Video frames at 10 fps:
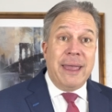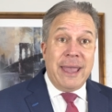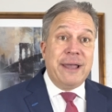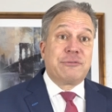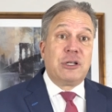
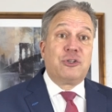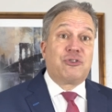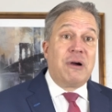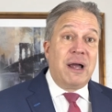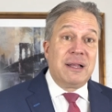After the
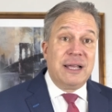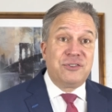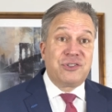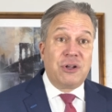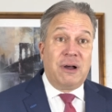trial has
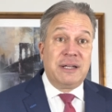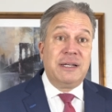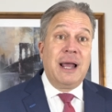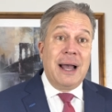started,